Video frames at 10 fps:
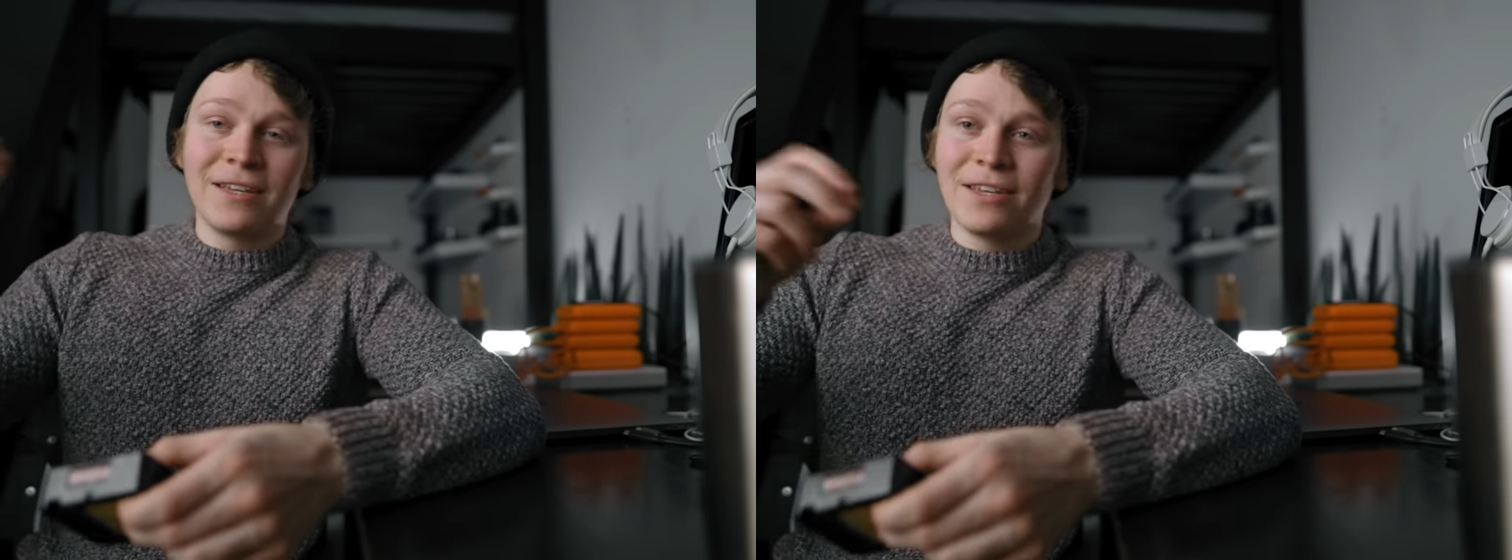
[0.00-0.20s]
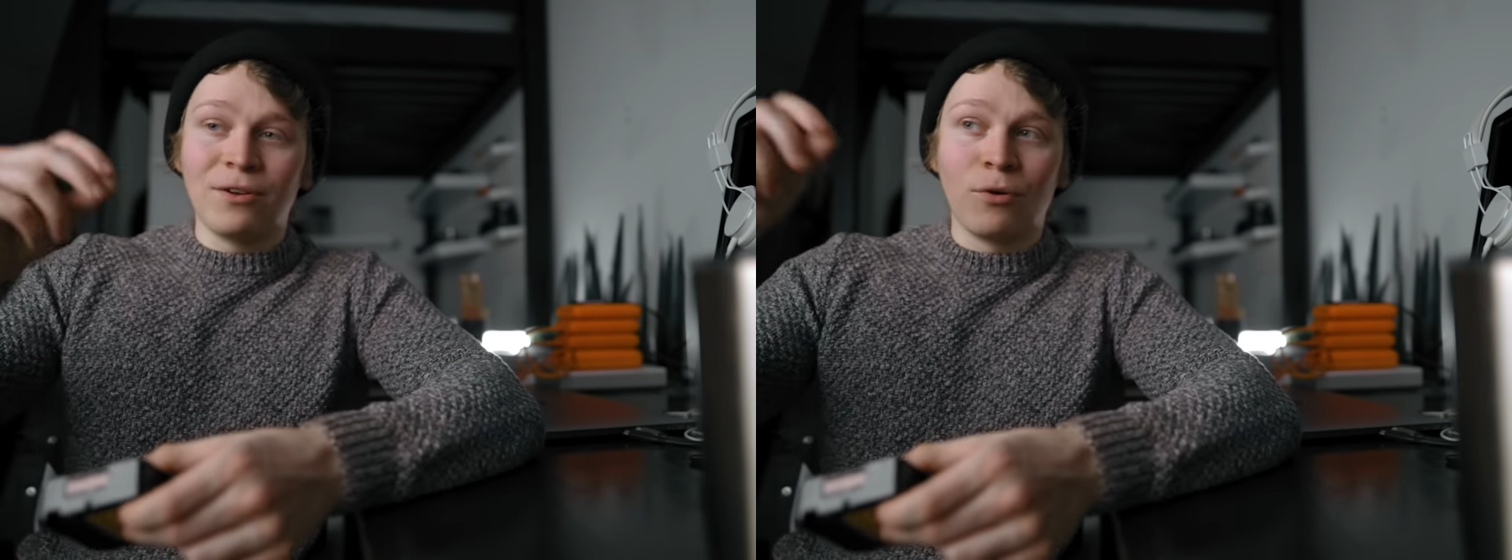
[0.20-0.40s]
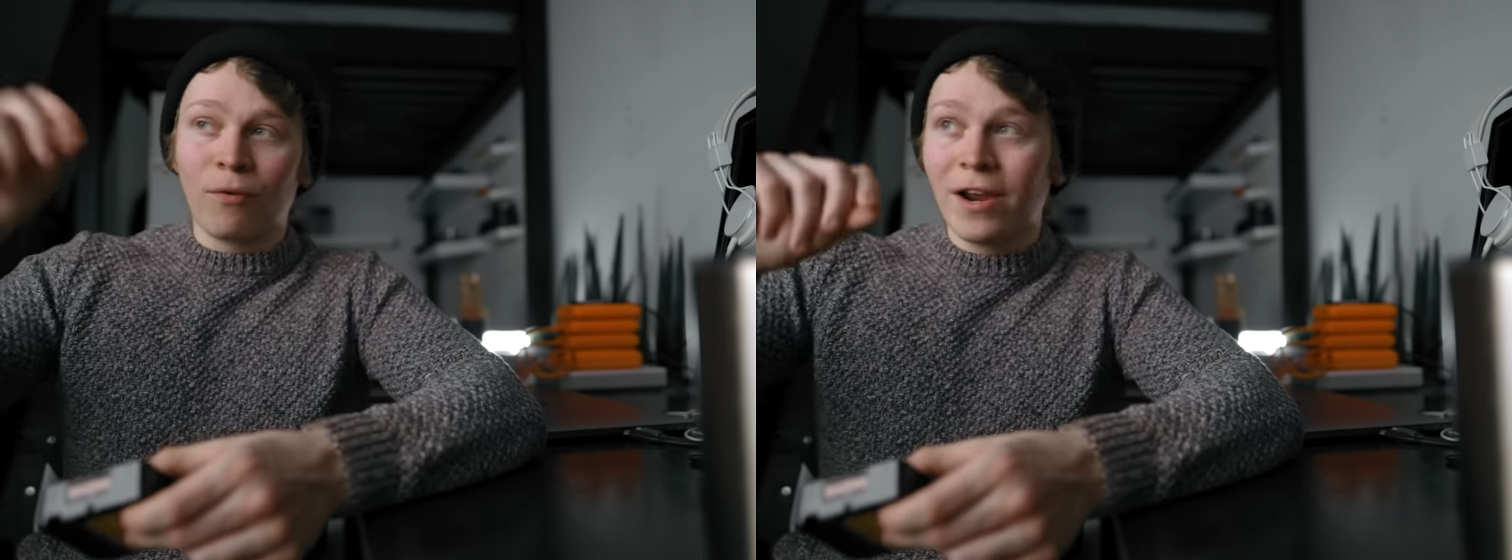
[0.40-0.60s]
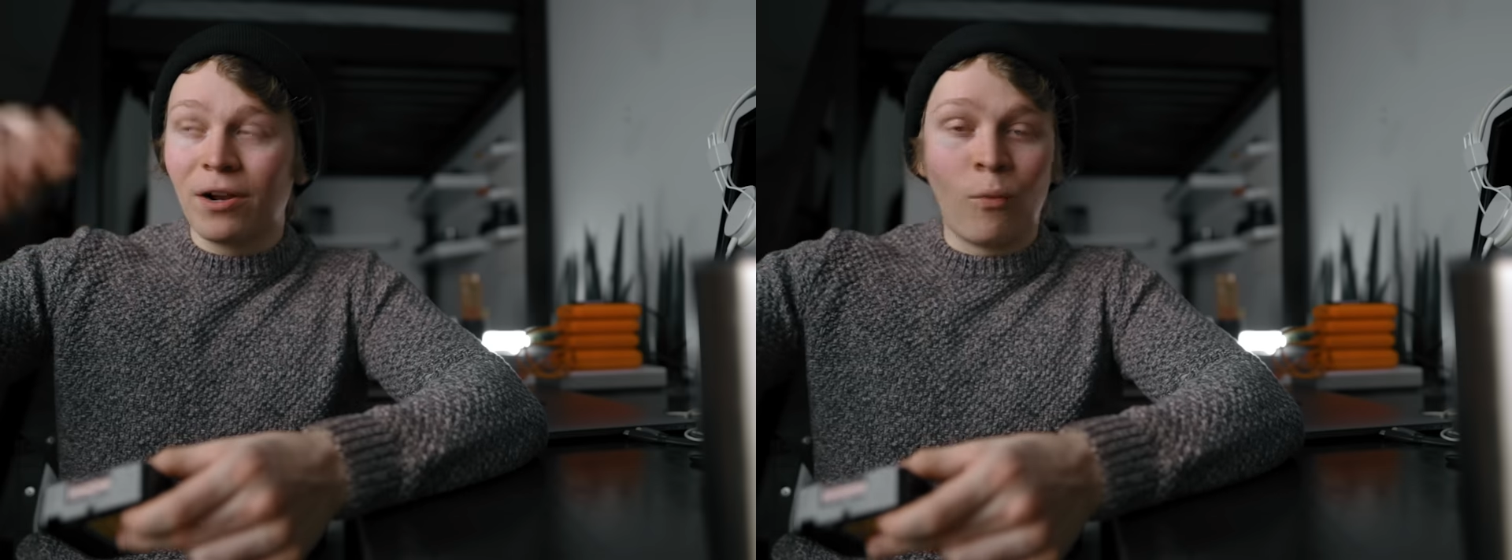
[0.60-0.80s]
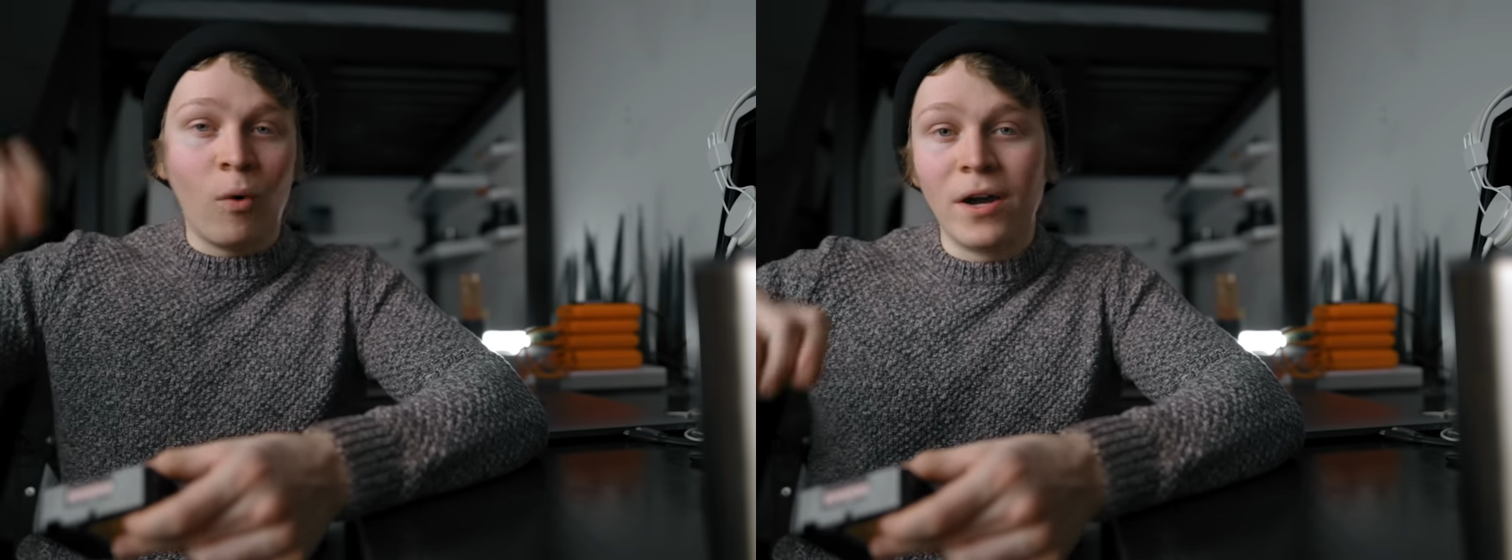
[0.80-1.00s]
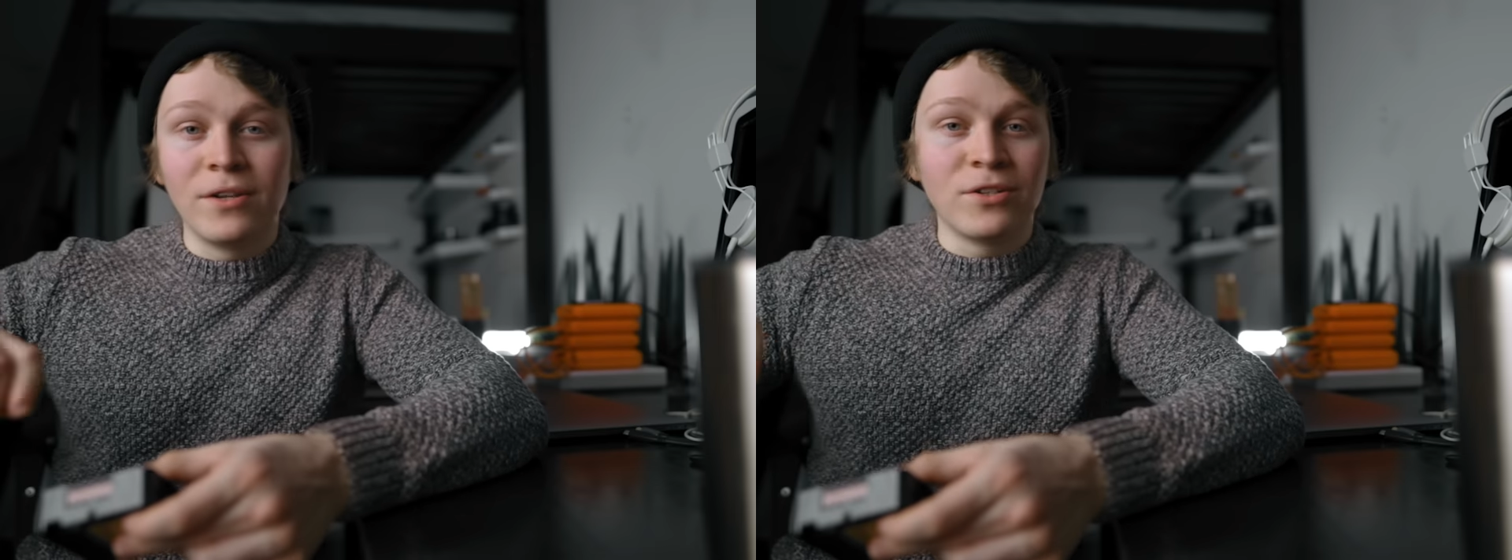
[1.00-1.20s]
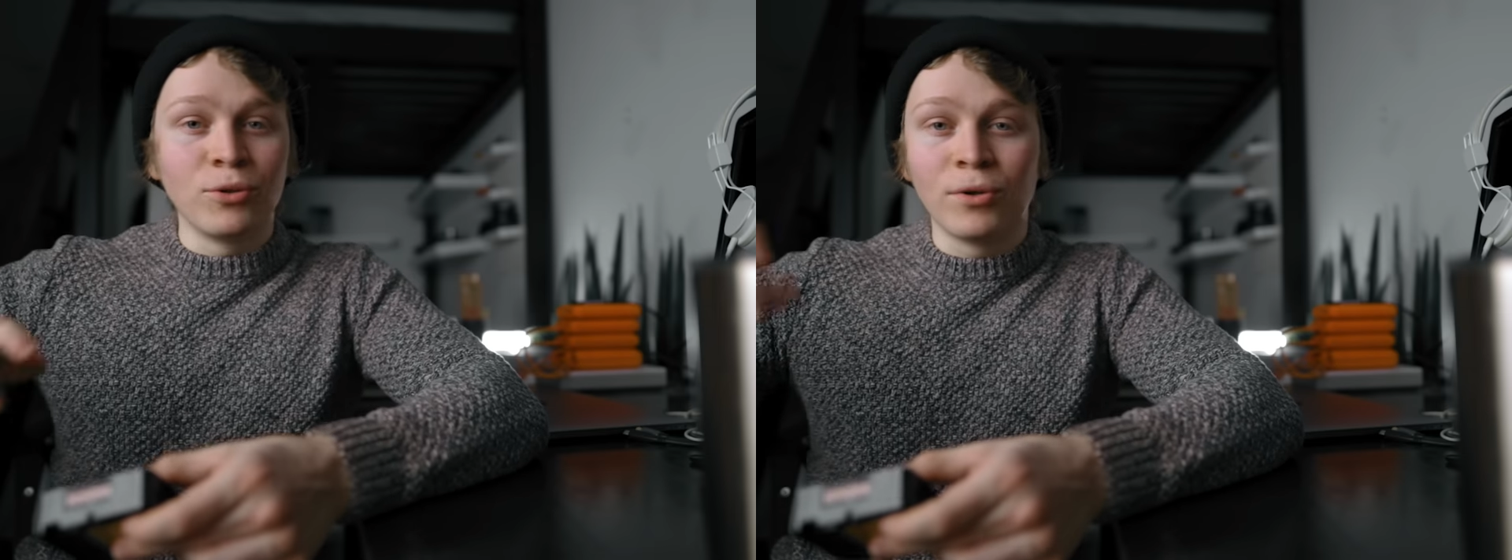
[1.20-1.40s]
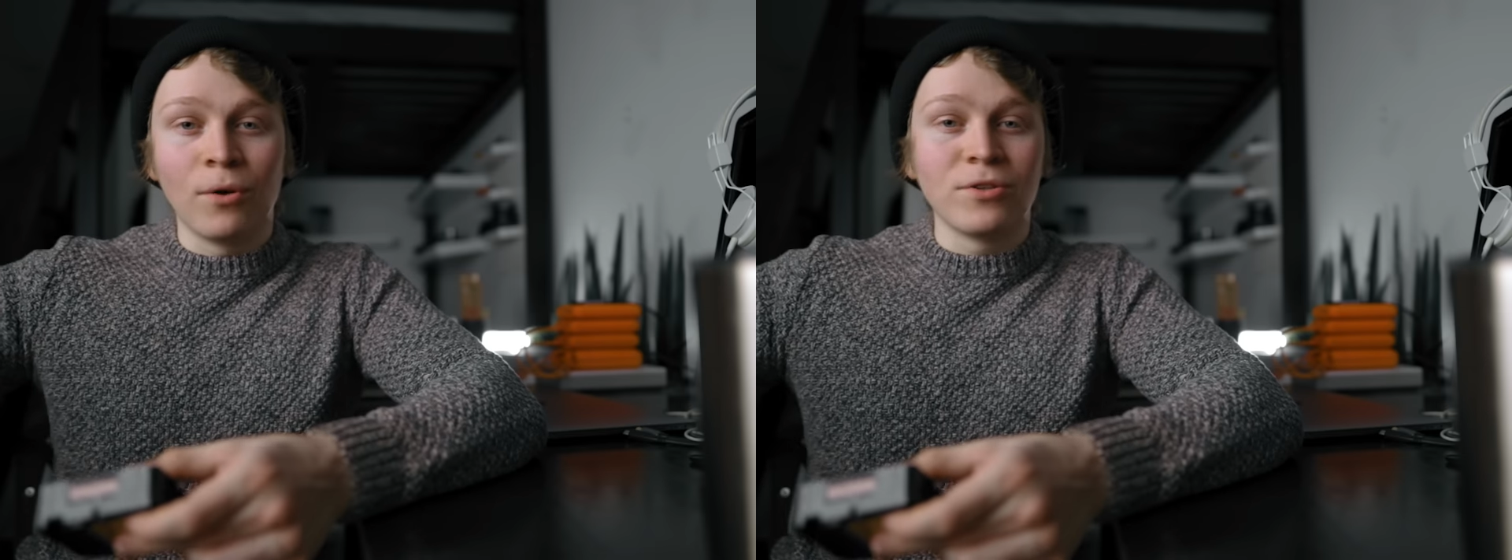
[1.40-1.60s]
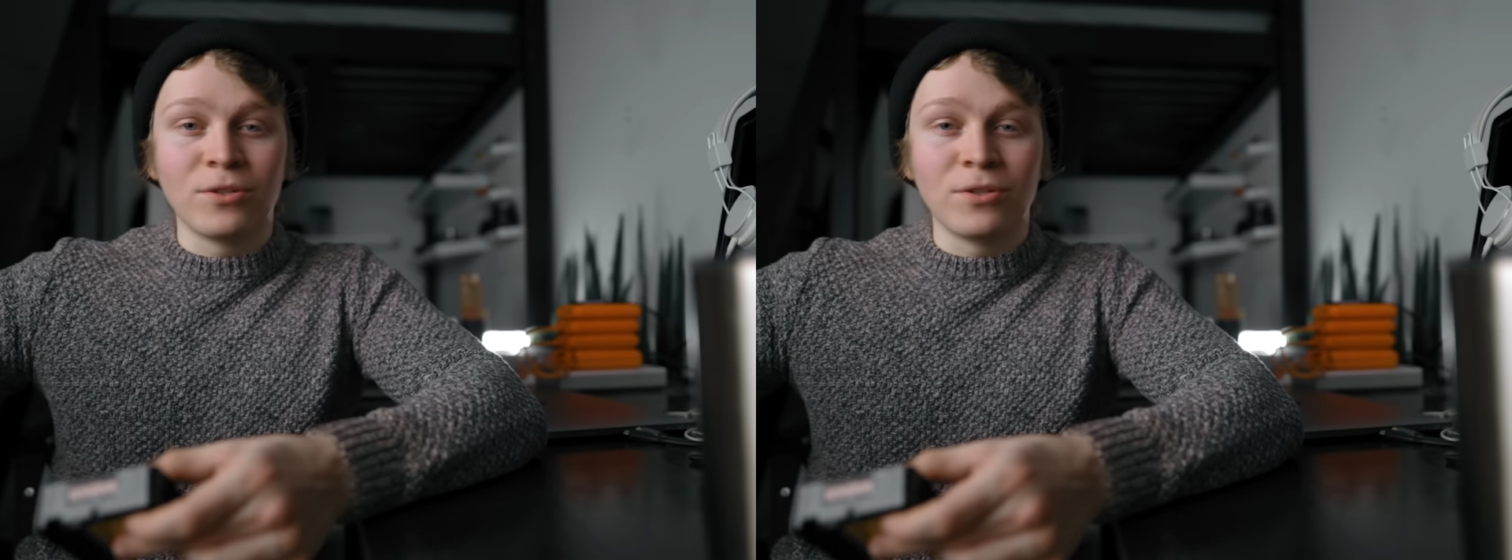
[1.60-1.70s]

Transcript: you know, write a 1 too close